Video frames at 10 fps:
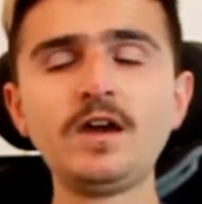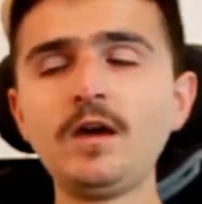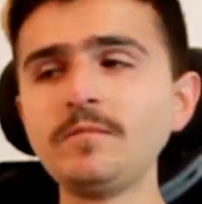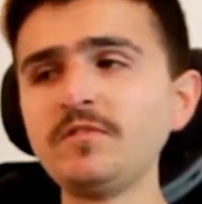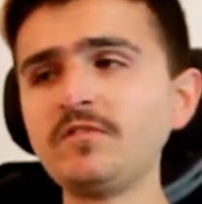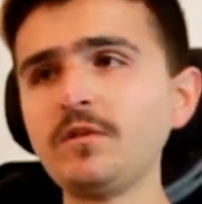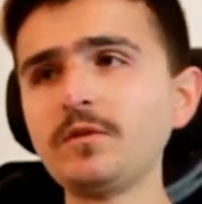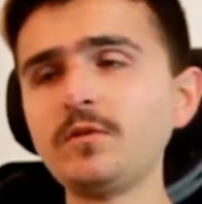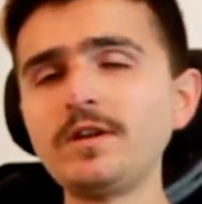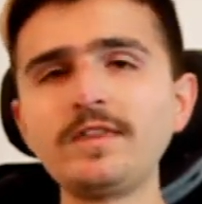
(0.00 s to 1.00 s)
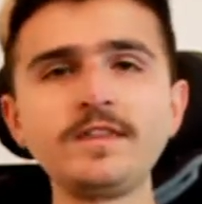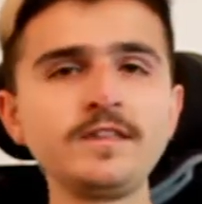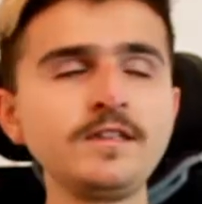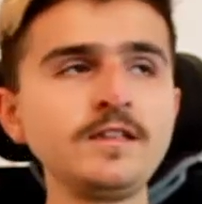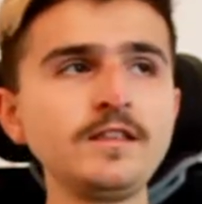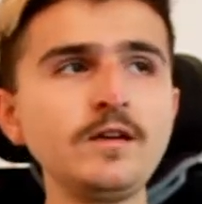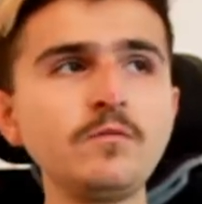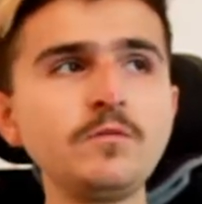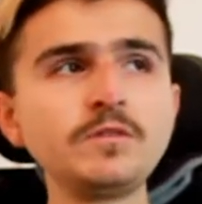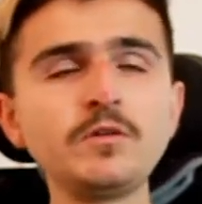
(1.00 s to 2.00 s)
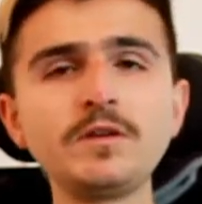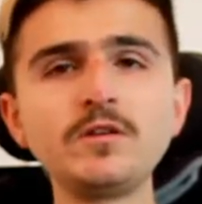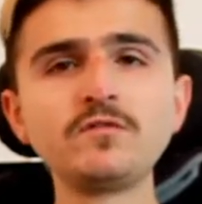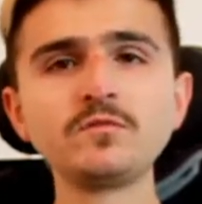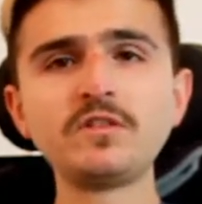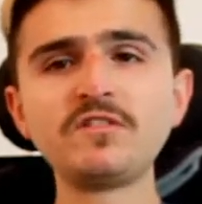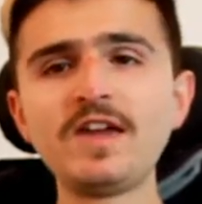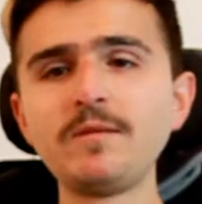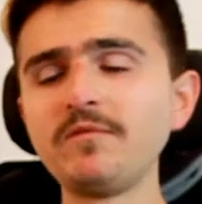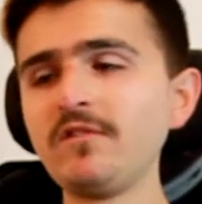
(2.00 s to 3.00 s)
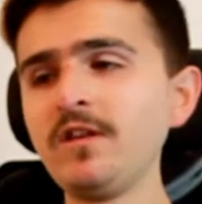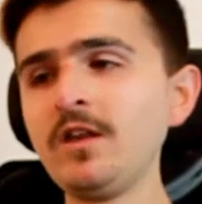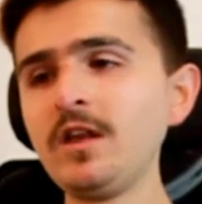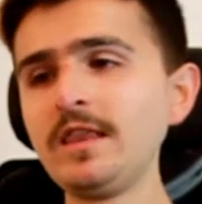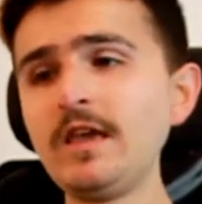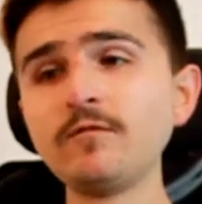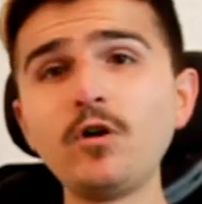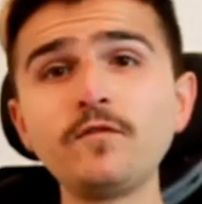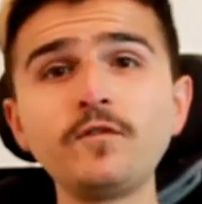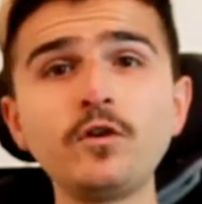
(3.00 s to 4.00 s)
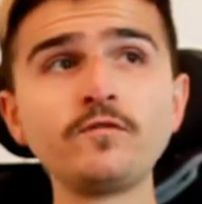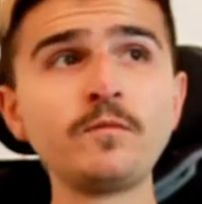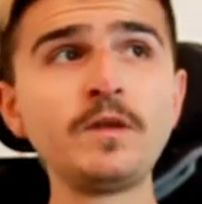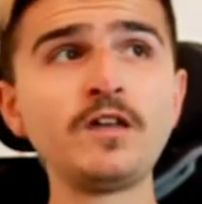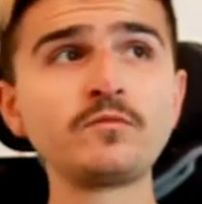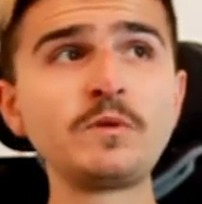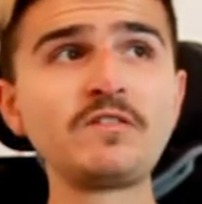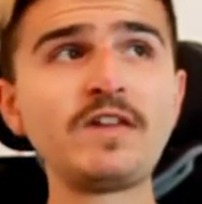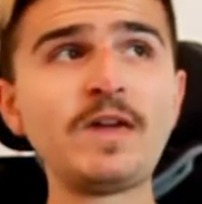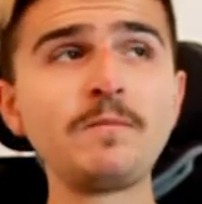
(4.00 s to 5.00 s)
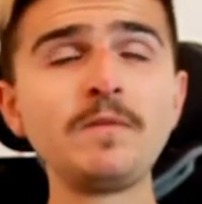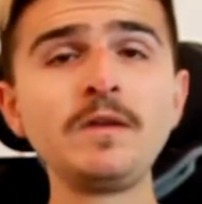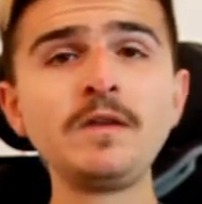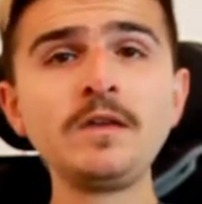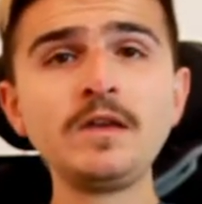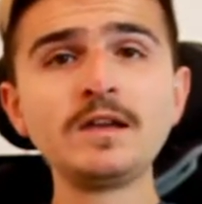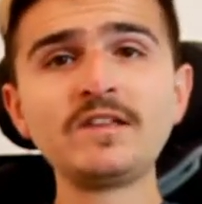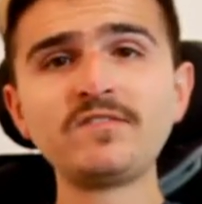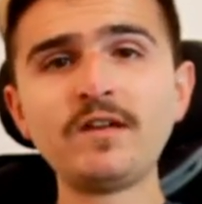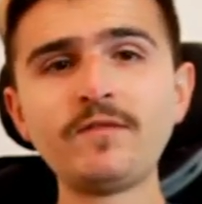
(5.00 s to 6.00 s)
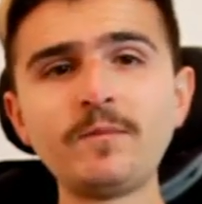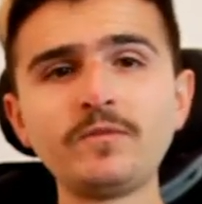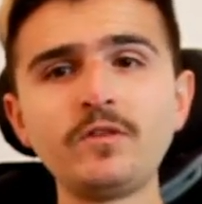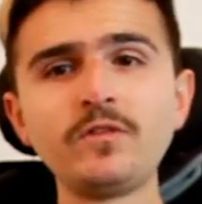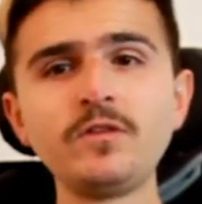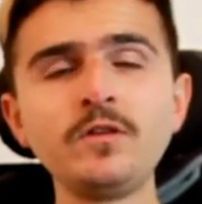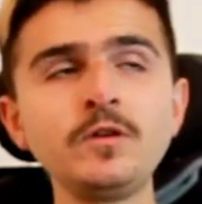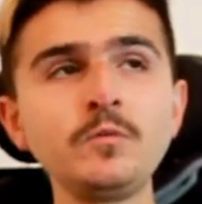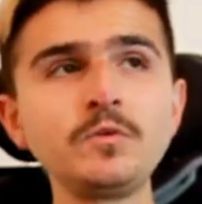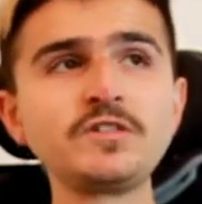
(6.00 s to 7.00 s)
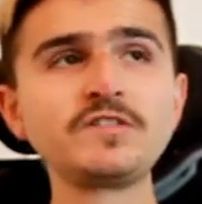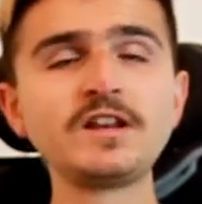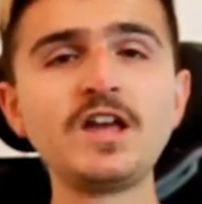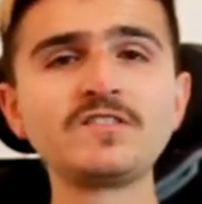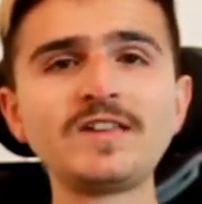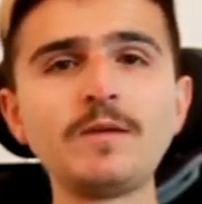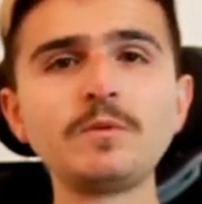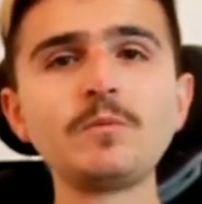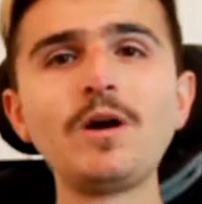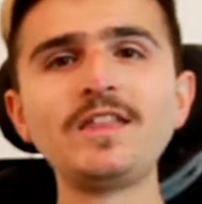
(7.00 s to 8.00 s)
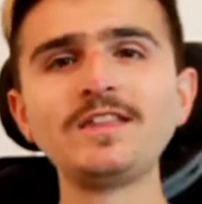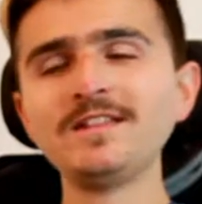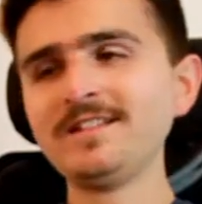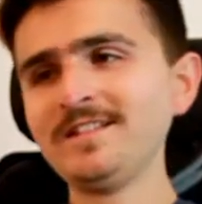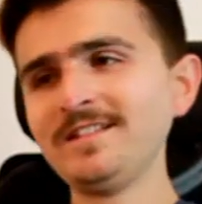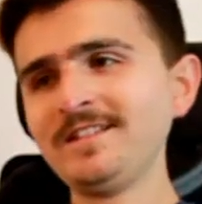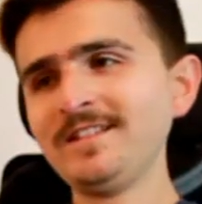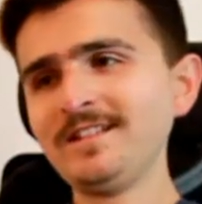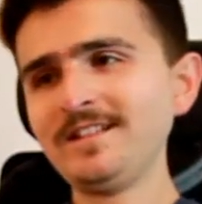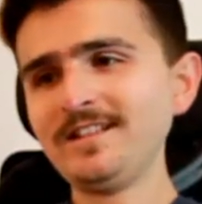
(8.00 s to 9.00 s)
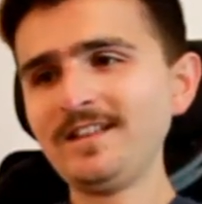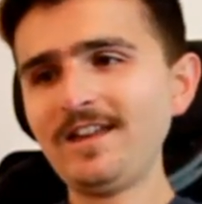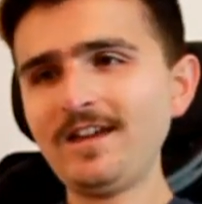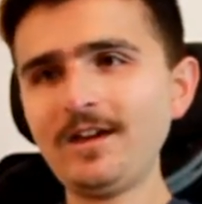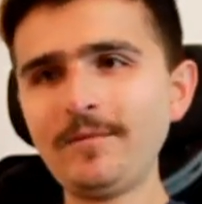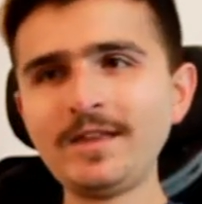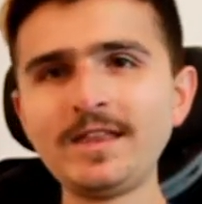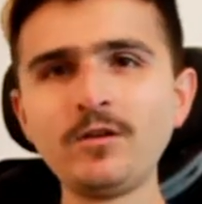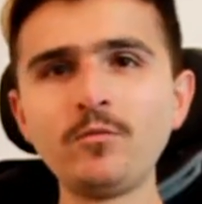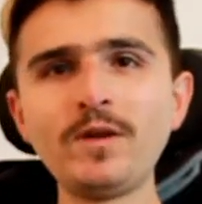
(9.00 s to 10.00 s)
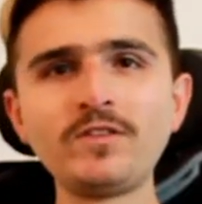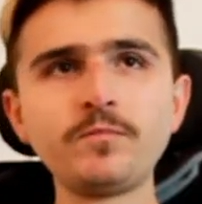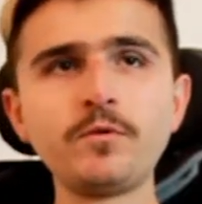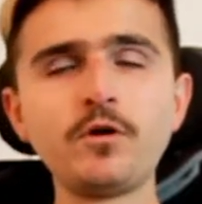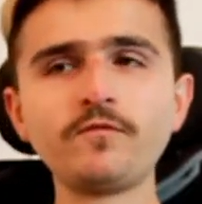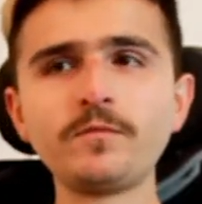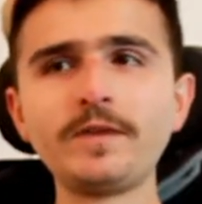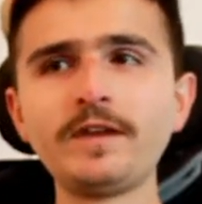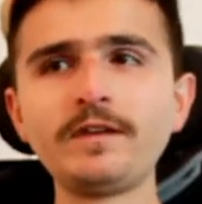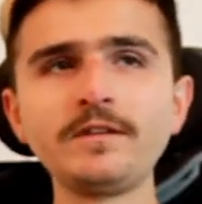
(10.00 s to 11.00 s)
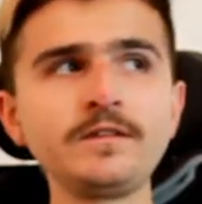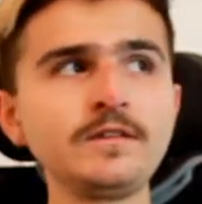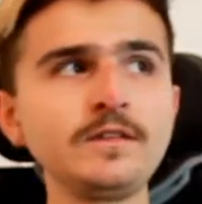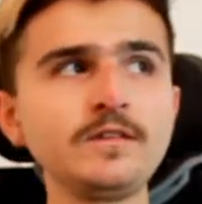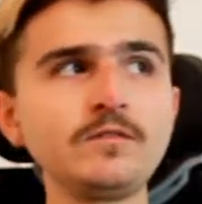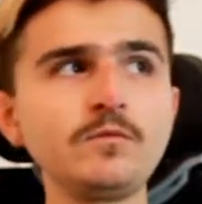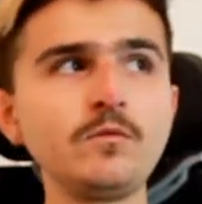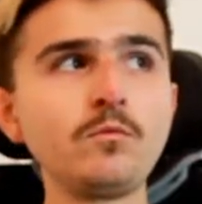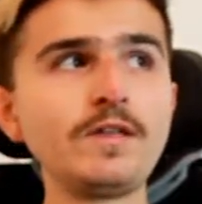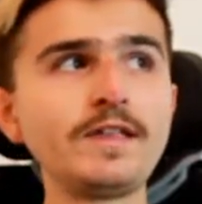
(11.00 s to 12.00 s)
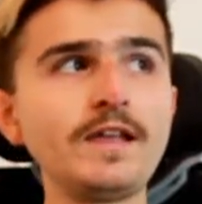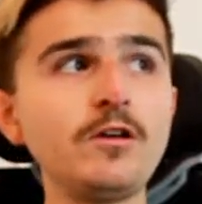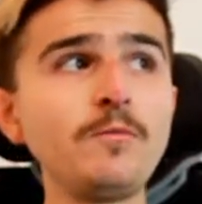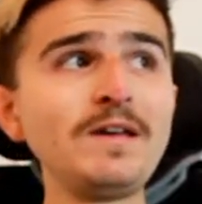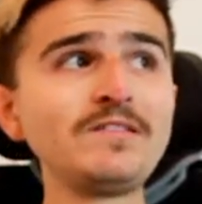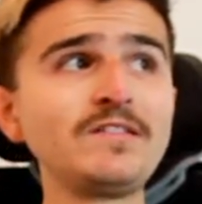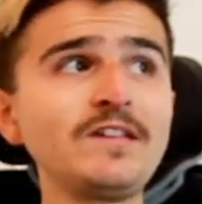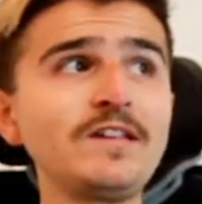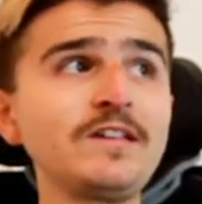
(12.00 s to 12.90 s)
This is so annoying. Like, what are we doing, losing all these games? Now, I've got a vlog from last week's game against Southampton, which is the last game we won. And then it all went to pot from there. So it all went down. Oh, Mass is here.